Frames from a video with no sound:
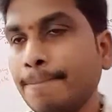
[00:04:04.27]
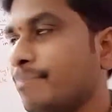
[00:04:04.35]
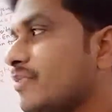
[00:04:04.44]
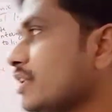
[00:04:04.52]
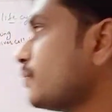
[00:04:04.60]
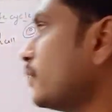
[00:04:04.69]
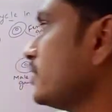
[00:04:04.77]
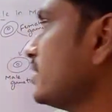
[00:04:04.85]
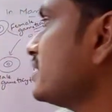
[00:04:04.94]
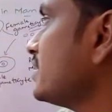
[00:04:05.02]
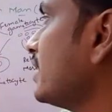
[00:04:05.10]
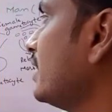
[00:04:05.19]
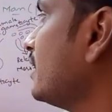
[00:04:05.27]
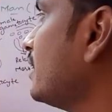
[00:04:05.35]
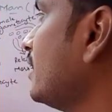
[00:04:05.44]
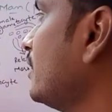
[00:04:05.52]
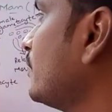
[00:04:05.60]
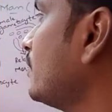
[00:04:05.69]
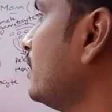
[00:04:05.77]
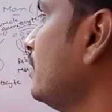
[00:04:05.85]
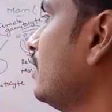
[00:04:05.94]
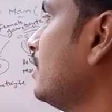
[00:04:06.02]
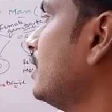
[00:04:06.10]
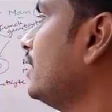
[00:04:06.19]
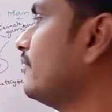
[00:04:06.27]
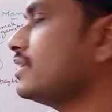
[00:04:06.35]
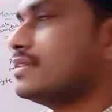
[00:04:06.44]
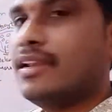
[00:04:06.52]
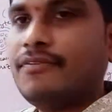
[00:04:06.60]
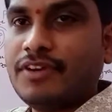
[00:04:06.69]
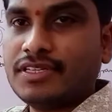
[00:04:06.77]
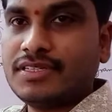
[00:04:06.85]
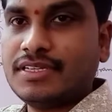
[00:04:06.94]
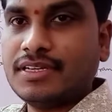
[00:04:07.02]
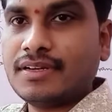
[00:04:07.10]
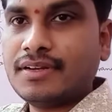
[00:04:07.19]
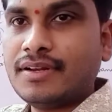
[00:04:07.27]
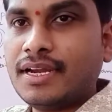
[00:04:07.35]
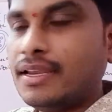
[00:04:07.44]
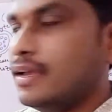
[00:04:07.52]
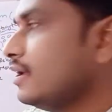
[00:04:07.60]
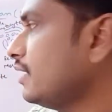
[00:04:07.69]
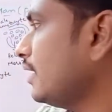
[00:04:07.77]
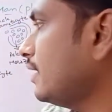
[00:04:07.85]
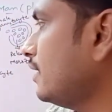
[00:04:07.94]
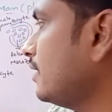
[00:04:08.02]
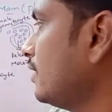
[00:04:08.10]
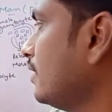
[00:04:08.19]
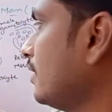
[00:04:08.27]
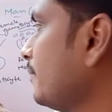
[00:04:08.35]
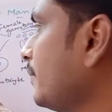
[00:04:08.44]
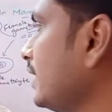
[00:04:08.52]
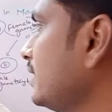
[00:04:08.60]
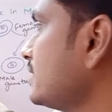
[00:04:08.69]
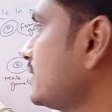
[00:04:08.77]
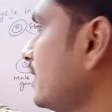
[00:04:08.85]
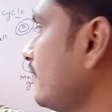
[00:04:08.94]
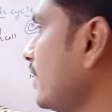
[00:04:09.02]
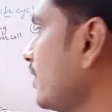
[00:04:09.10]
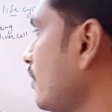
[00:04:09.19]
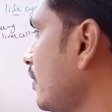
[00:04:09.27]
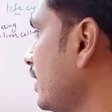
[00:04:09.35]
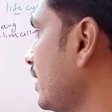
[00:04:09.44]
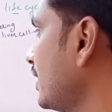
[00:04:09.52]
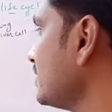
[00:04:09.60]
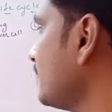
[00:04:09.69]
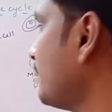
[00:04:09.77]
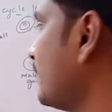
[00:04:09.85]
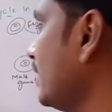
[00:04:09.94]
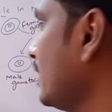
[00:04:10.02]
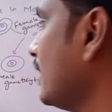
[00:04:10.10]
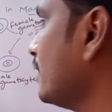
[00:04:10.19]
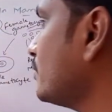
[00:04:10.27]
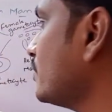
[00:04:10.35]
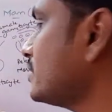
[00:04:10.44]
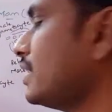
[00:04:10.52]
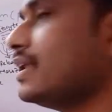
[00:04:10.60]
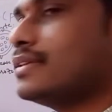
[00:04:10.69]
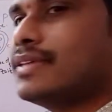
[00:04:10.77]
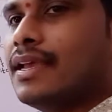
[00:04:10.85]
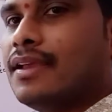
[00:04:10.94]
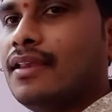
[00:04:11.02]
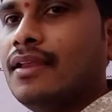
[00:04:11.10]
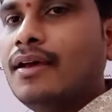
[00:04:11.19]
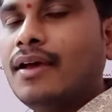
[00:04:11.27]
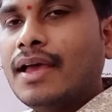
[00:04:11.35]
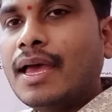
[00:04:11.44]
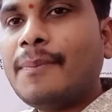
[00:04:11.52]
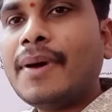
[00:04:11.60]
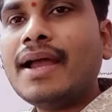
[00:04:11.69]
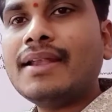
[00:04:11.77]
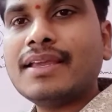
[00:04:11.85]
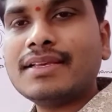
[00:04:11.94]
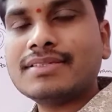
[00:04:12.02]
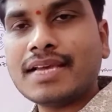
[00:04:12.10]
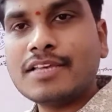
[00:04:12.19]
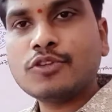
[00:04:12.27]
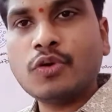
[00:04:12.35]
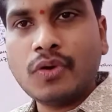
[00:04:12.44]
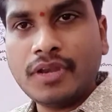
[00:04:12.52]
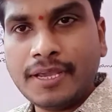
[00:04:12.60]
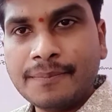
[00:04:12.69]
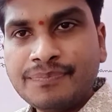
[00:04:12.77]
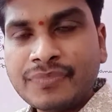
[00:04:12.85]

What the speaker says: The sporozoids are entering into the liver cell first, right? And by this thing we are calling it as a pre-erythrocytic cycle, hepatic schizogony.